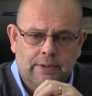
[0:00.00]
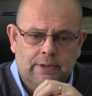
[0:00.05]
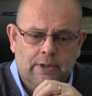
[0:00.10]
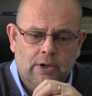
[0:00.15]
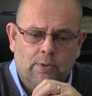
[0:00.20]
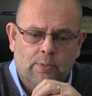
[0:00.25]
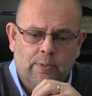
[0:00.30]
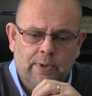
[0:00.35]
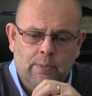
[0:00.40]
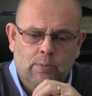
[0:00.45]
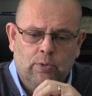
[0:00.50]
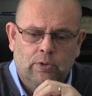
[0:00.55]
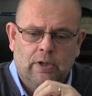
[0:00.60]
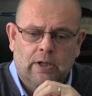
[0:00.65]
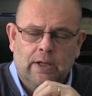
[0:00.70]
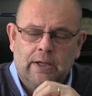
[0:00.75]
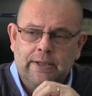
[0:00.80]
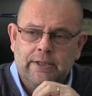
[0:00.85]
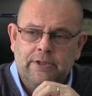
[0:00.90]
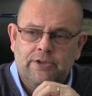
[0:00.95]
that we would
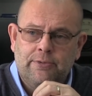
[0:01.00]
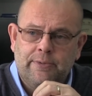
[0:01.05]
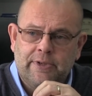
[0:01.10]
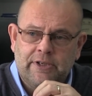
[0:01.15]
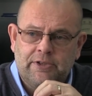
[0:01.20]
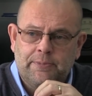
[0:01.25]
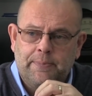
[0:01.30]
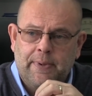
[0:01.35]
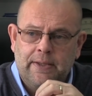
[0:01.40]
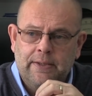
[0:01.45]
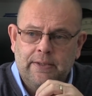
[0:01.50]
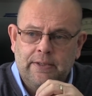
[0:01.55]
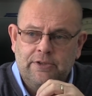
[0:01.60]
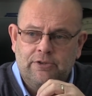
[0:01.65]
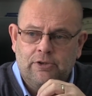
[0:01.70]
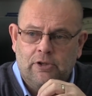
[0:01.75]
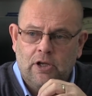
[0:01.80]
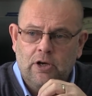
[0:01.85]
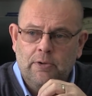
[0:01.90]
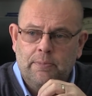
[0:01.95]
like to expand this
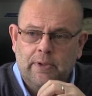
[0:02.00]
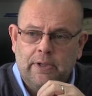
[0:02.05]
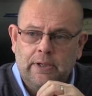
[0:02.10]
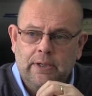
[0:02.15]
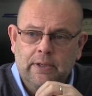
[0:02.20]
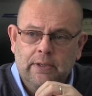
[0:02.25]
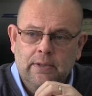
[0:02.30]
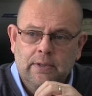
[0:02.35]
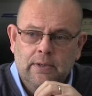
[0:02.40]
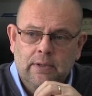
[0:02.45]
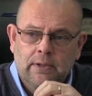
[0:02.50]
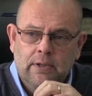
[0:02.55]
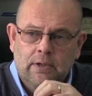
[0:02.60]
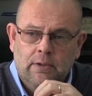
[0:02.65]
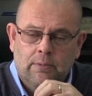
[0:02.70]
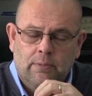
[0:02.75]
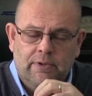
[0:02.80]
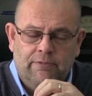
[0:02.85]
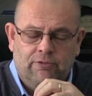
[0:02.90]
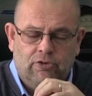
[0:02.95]
globally.
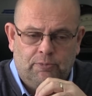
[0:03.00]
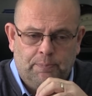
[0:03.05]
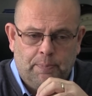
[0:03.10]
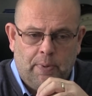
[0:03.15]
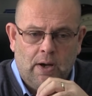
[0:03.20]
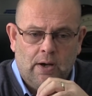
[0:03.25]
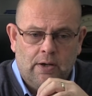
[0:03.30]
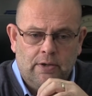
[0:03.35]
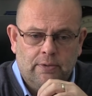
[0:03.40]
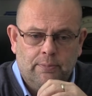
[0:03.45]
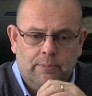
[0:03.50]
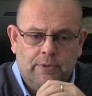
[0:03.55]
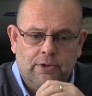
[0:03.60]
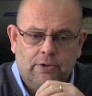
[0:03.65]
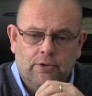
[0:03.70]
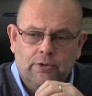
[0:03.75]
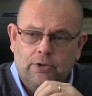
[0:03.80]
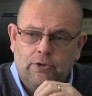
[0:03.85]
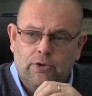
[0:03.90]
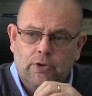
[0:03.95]
We've just partnered with
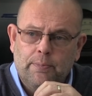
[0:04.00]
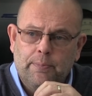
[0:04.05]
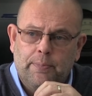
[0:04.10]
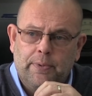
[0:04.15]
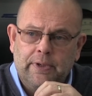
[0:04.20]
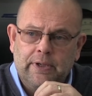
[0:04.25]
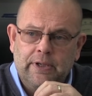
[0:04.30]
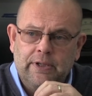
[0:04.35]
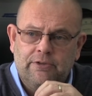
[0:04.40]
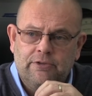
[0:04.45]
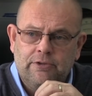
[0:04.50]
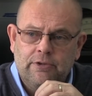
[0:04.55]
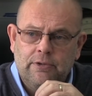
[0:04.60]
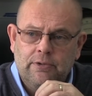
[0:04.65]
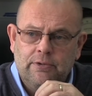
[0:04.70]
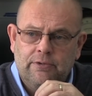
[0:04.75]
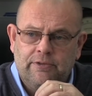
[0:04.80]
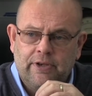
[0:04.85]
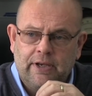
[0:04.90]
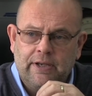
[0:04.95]
another company
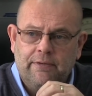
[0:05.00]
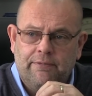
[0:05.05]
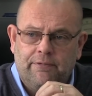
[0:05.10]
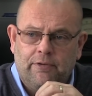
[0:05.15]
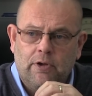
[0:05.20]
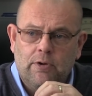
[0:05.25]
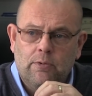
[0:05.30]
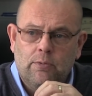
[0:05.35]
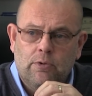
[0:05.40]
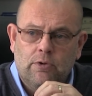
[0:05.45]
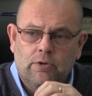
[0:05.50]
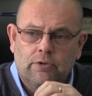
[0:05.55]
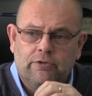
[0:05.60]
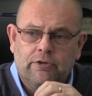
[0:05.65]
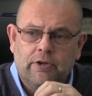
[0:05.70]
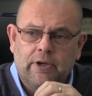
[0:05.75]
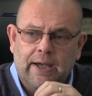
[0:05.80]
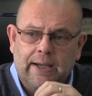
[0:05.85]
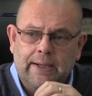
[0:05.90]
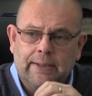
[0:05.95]
to take flow
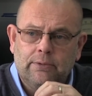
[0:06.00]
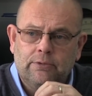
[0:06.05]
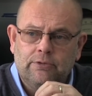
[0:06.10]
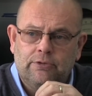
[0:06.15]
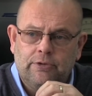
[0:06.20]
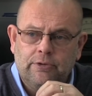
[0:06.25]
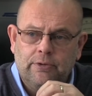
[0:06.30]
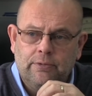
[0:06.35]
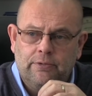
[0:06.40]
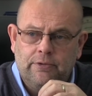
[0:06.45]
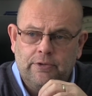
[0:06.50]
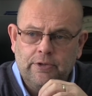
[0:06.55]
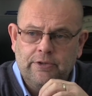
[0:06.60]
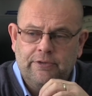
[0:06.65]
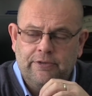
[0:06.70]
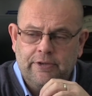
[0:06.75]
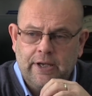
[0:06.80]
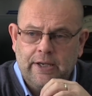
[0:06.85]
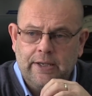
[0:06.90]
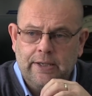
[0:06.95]
water out to
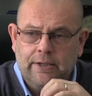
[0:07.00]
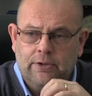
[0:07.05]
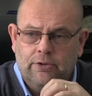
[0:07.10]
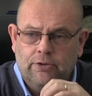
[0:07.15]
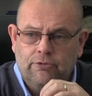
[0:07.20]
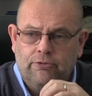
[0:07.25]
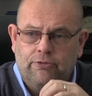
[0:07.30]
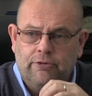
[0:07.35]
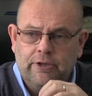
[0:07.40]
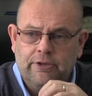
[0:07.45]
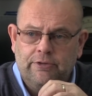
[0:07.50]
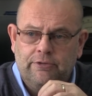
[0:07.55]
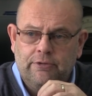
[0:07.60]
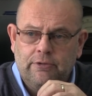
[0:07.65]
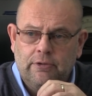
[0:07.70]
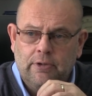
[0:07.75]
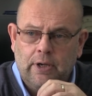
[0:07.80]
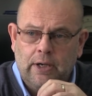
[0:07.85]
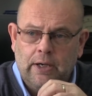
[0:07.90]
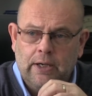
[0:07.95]
38 countries,
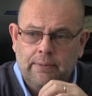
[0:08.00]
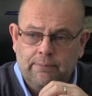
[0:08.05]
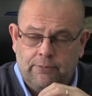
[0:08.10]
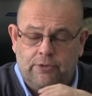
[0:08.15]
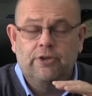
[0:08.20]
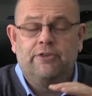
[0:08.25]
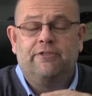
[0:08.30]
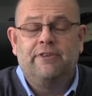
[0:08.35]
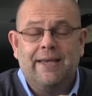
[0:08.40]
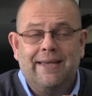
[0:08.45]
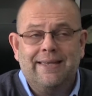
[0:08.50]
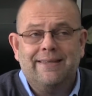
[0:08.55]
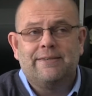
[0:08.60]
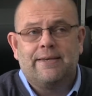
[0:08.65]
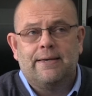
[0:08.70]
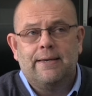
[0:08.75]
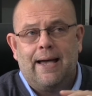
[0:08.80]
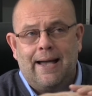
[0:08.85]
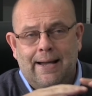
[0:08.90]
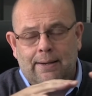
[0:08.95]
38
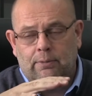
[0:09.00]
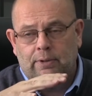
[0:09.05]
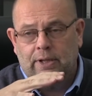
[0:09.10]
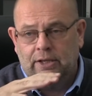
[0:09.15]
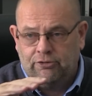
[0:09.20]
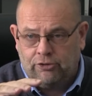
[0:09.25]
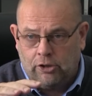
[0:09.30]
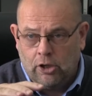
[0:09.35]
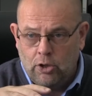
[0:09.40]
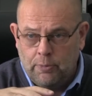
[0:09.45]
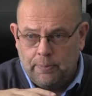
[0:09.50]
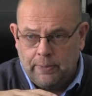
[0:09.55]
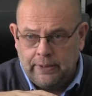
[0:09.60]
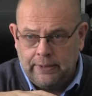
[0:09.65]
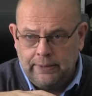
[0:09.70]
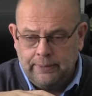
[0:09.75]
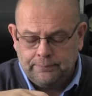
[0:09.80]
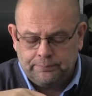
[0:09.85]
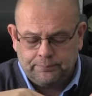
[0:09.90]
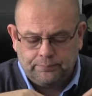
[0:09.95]
outlets
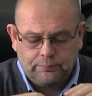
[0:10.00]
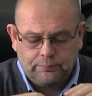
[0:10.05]
globally,